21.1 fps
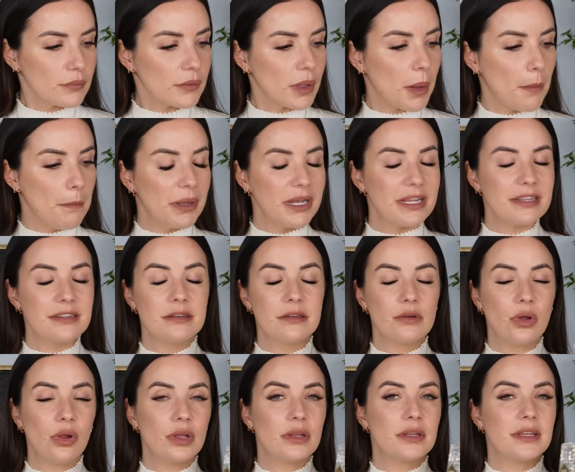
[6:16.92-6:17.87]
But it's
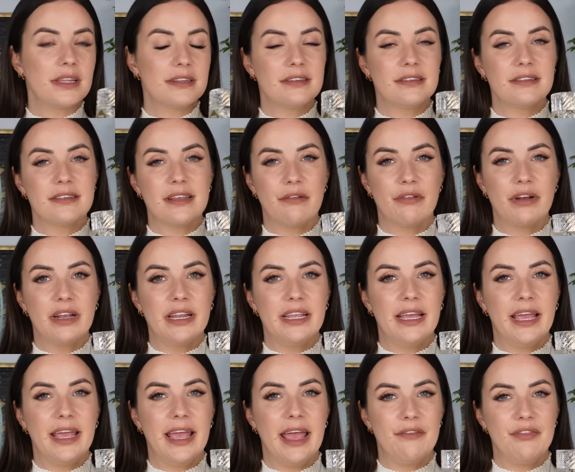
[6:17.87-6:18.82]
not
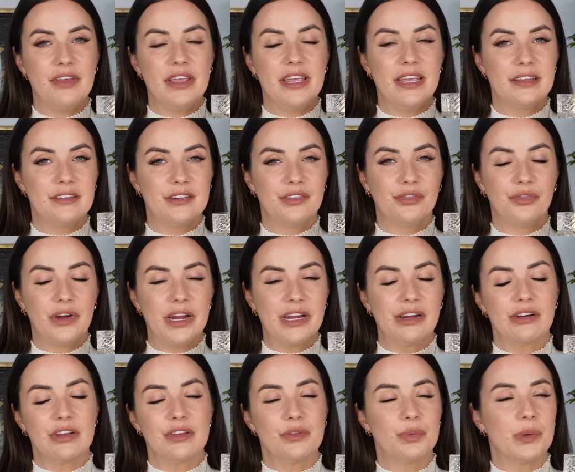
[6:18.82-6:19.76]
necessarily a heavy hitter
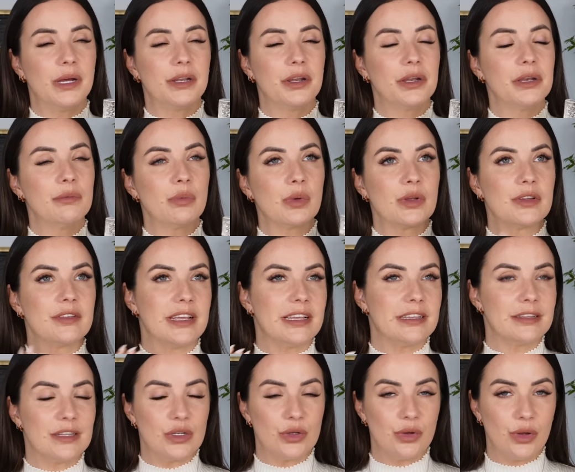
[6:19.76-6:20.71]
fragrance. Well, I don't even want to
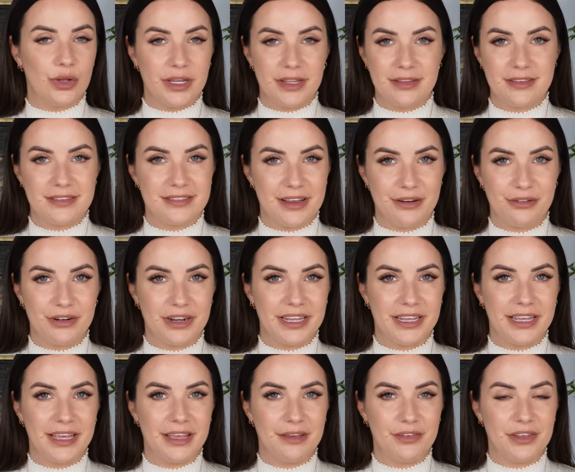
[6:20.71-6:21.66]
say it's not
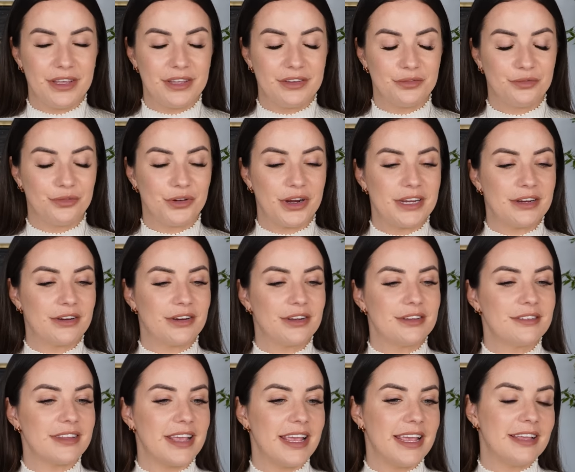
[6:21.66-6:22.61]
necessarily a heavy hitter
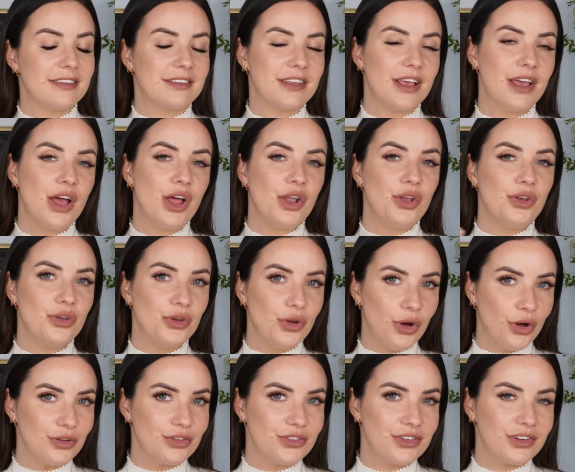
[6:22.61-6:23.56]
fragrance. It's
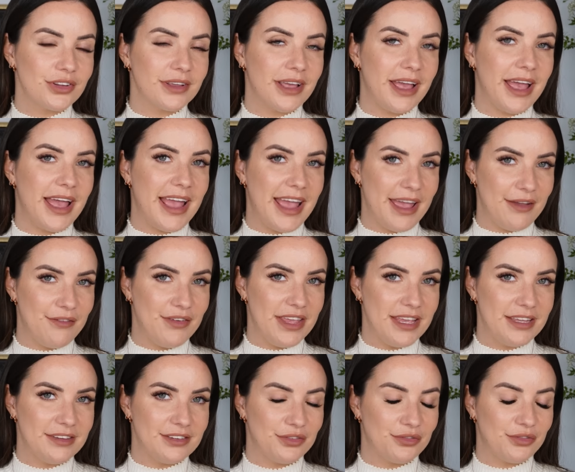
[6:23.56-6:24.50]
not a heavy
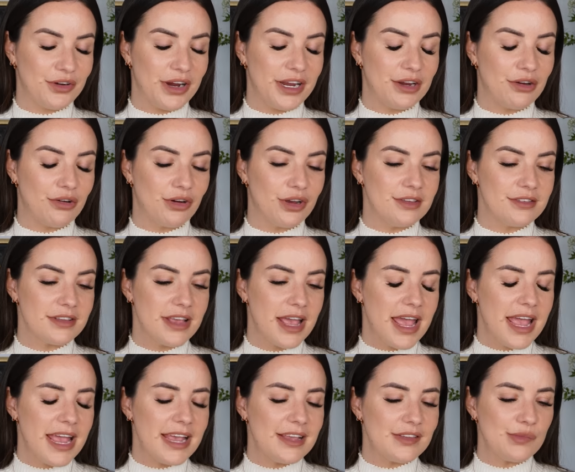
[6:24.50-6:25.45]
hitter fragrance.
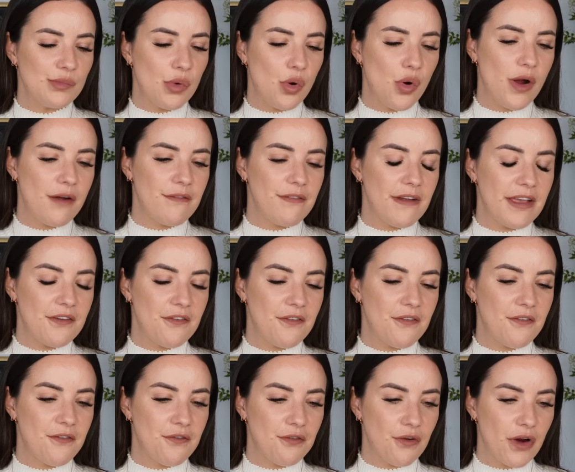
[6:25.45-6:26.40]
It's more of a
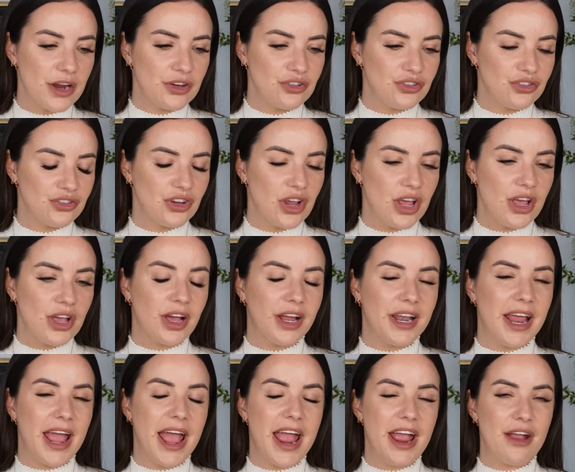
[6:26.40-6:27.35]
fresh
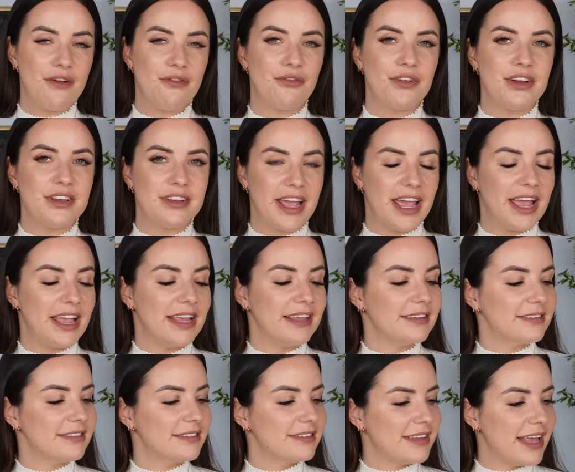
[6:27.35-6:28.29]
kind of
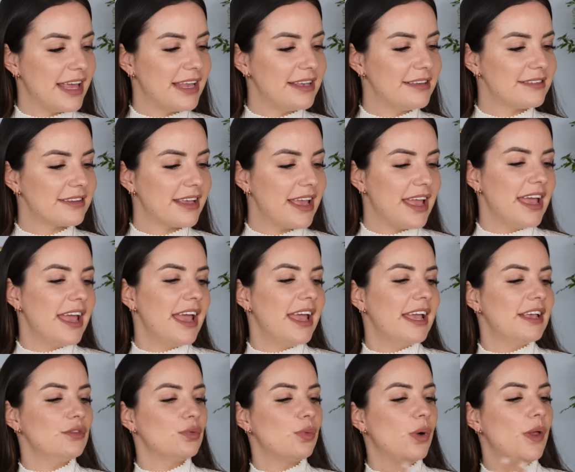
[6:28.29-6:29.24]
everyday scent.
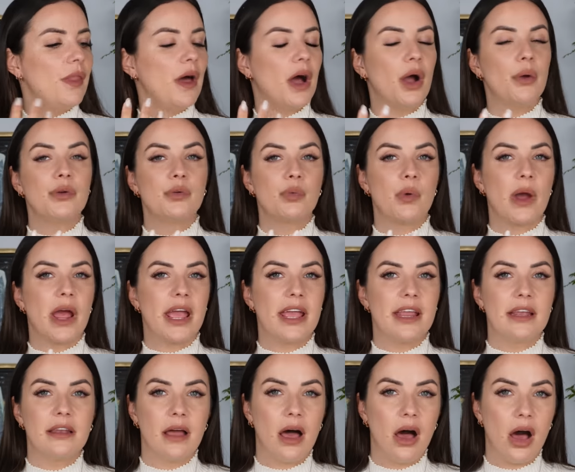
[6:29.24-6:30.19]
It's one that I would wear
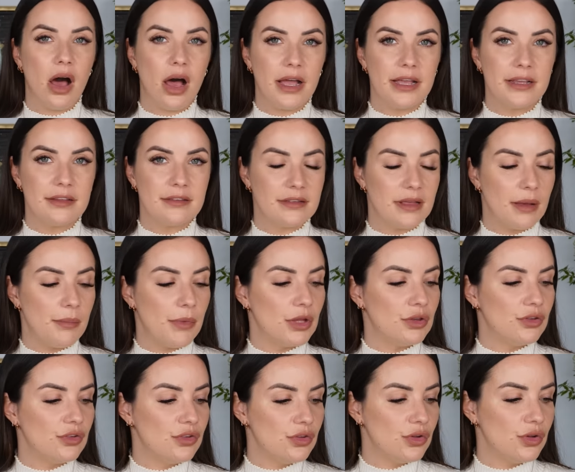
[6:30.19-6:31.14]
in the high
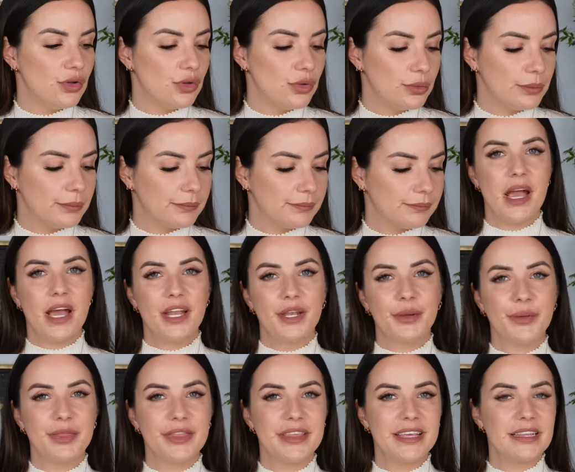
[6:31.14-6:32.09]
summer too.
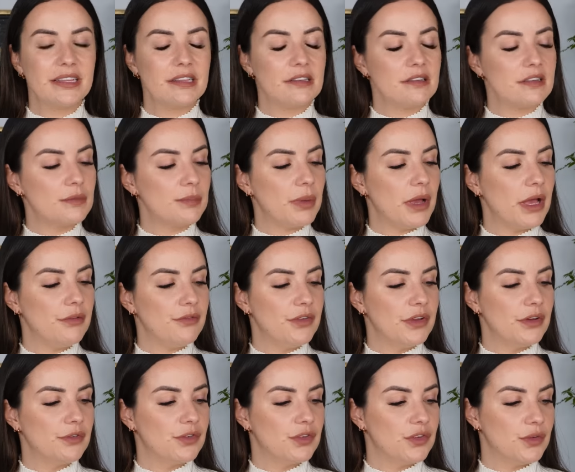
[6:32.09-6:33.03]
Now, I think this is
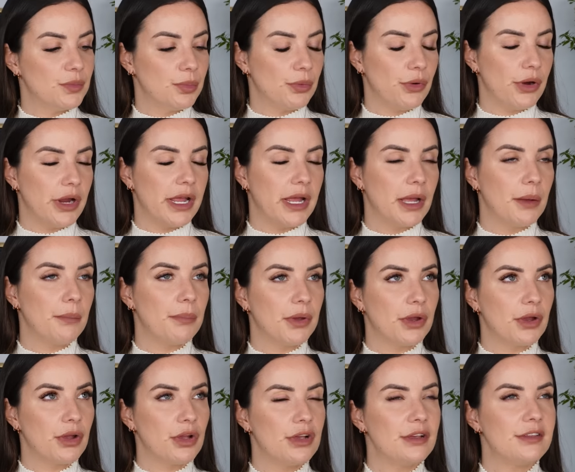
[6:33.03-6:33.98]
perfect for spring
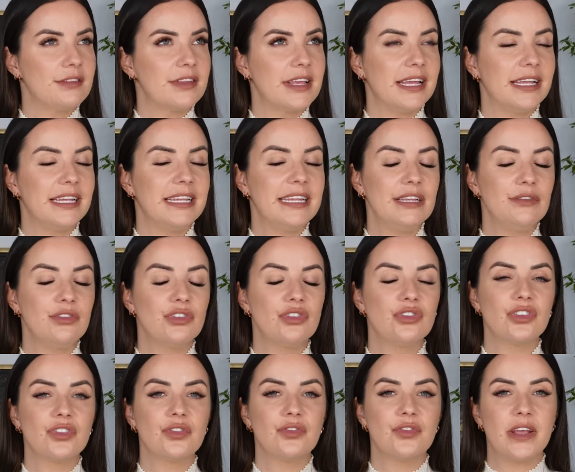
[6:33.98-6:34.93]
because it leaves
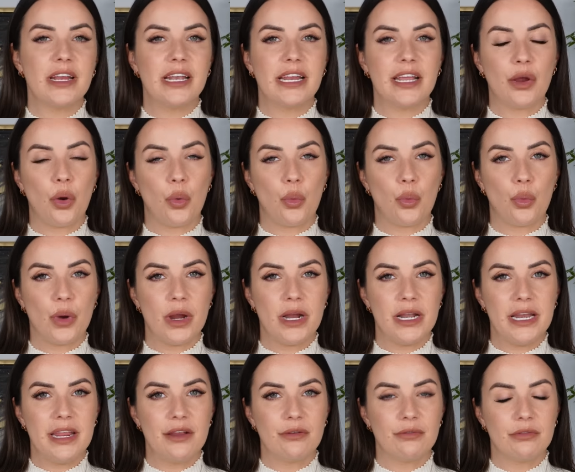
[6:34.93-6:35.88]
you just feeling
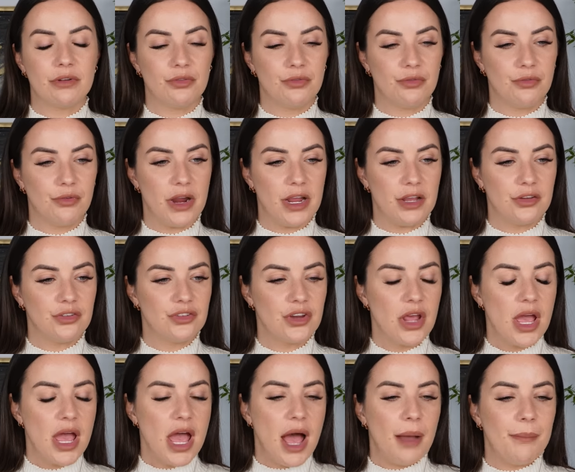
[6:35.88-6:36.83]
really
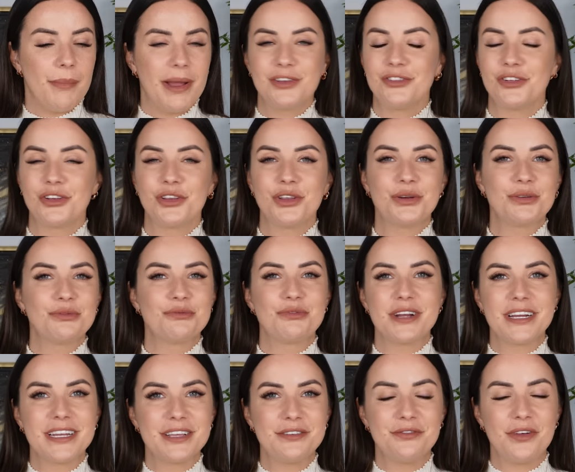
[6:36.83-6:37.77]
refreshed. Imagine you're
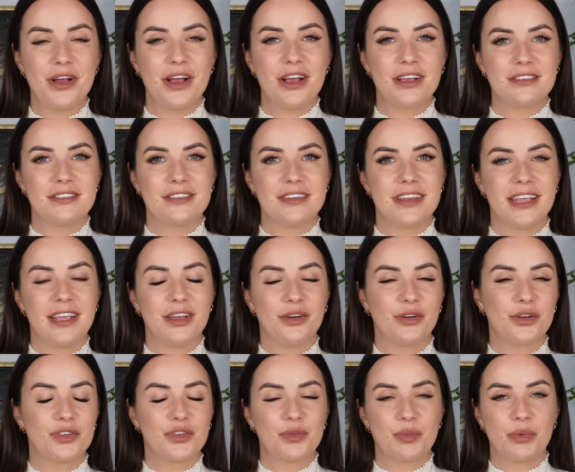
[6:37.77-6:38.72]
really thirsty
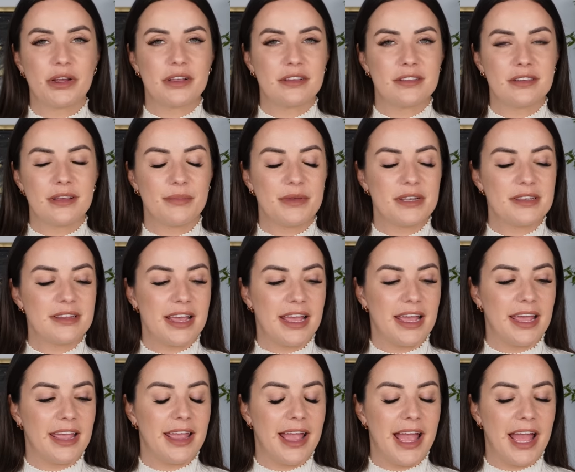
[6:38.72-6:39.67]
on a spring summer
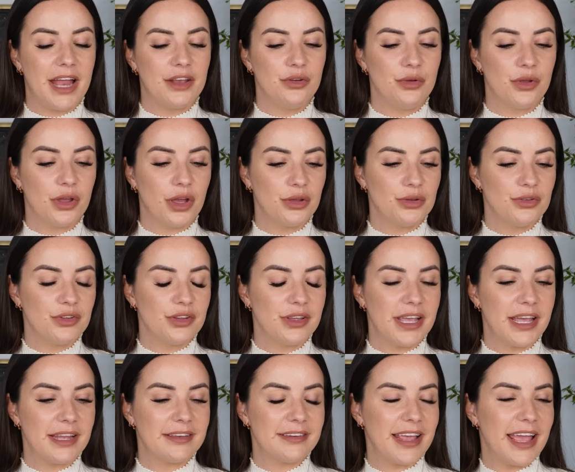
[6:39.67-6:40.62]
day and you go to
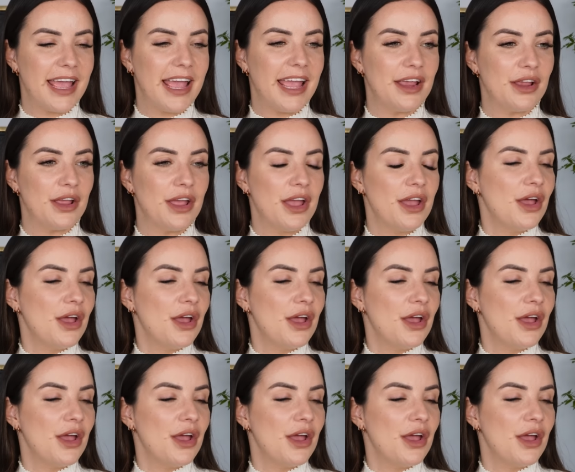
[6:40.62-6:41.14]
get a